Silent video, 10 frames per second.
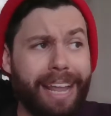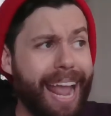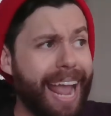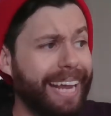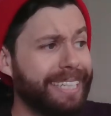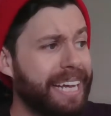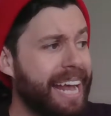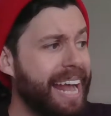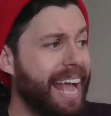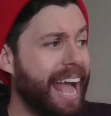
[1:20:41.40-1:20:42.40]
And
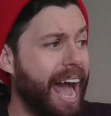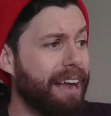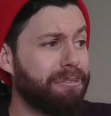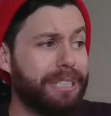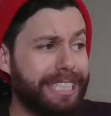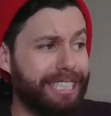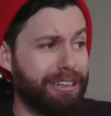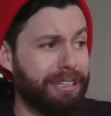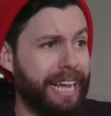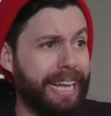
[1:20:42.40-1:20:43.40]
I really
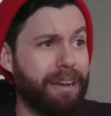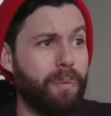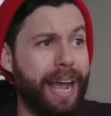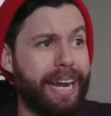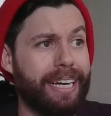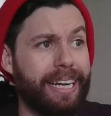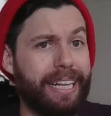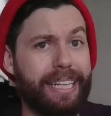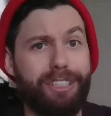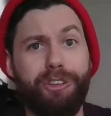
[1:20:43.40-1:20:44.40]
don't like it when
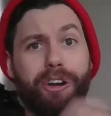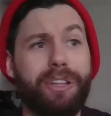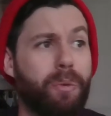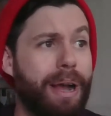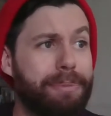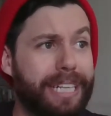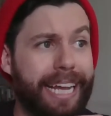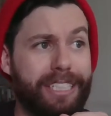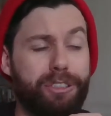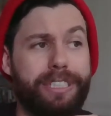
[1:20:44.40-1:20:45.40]
you go to their website
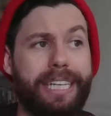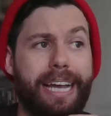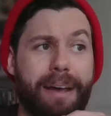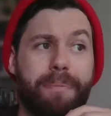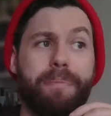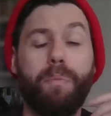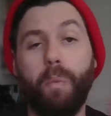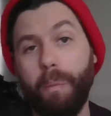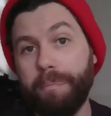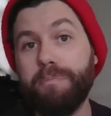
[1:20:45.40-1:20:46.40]
and you see a
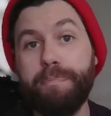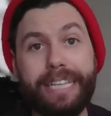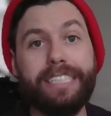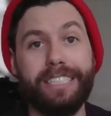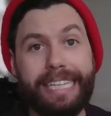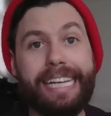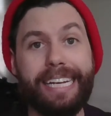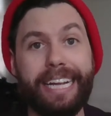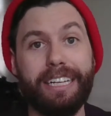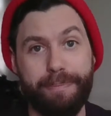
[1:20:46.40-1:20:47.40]

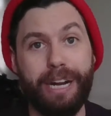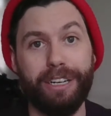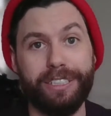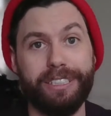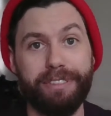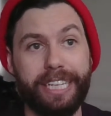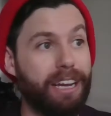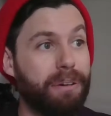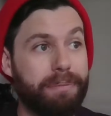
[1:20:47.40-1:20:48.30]
misleading comparison video.